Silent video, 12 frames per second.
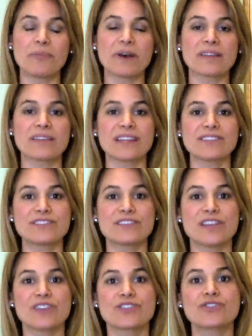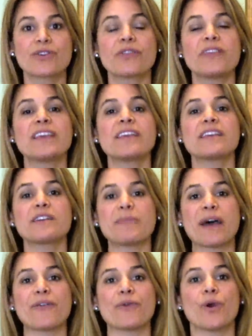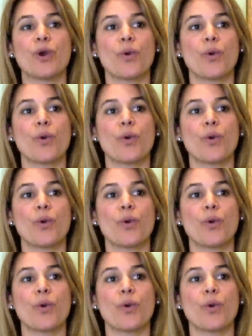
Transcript: But let's start thinking about